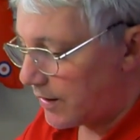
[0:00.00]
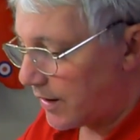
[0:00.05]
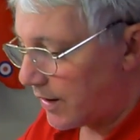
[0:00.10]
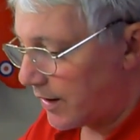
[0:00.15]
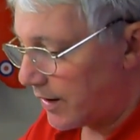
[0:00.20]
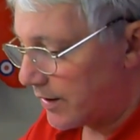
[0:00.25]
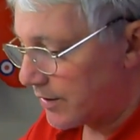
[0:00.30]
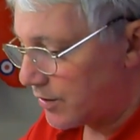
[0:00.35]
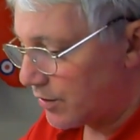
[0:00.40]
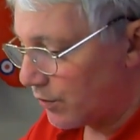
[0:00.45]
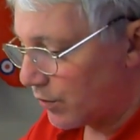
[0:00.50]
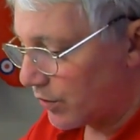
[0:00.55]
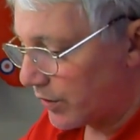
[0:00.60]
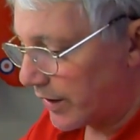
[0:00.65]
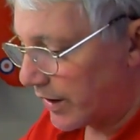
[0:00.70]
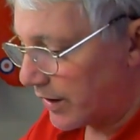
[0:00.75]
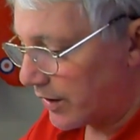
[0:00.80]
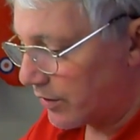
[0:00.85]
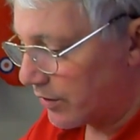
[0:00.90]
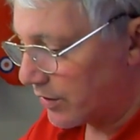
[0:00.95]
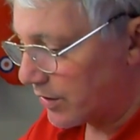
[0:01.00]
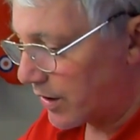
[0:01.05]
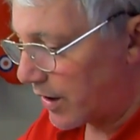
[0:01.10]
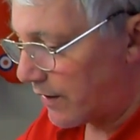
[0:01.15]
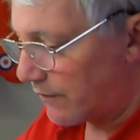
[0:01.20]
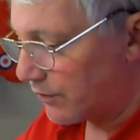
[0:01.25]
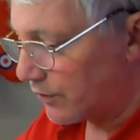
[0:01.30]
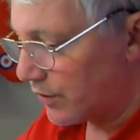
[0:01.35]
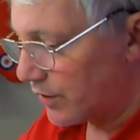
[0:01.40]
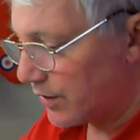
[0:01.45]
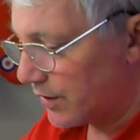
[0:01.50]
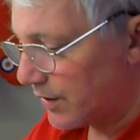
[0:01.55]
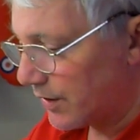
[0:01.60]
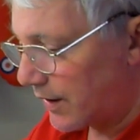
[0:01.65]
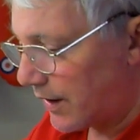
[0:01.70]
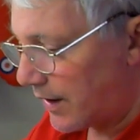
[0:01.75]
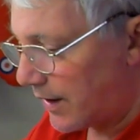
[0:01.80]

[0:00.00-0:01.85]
and you won't get a good covering.